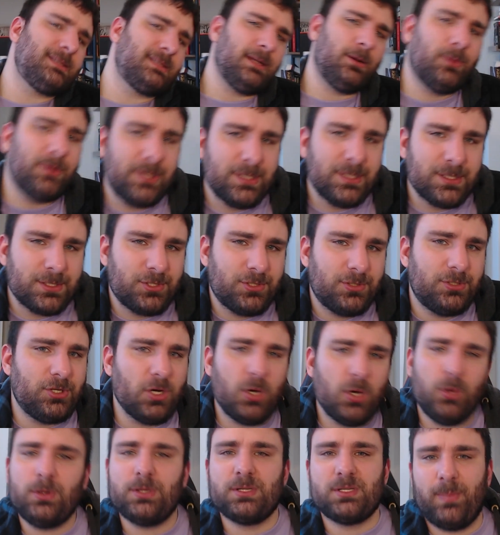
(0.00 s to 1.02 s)
what this
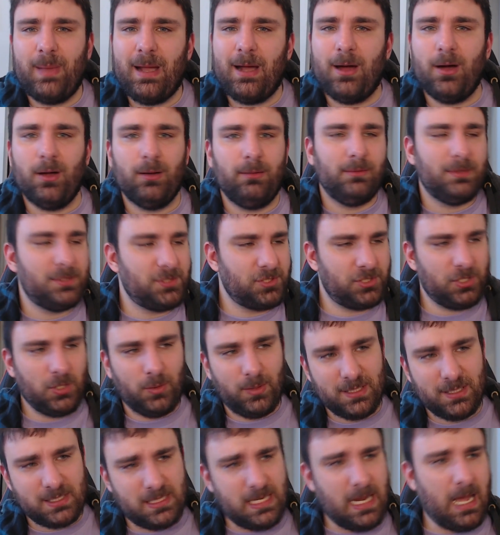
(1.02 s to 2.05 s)
joke is about. This joke
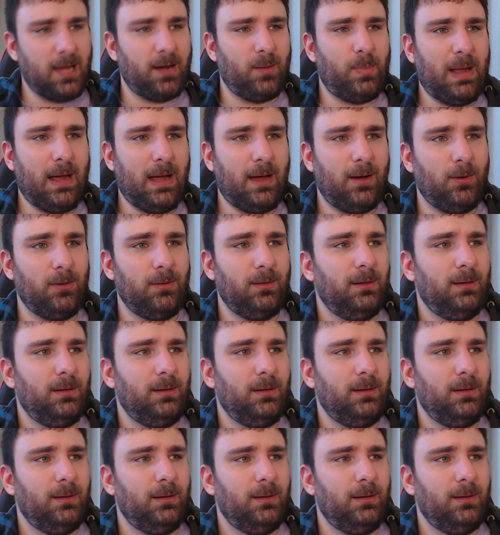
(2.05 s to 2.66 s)
is not about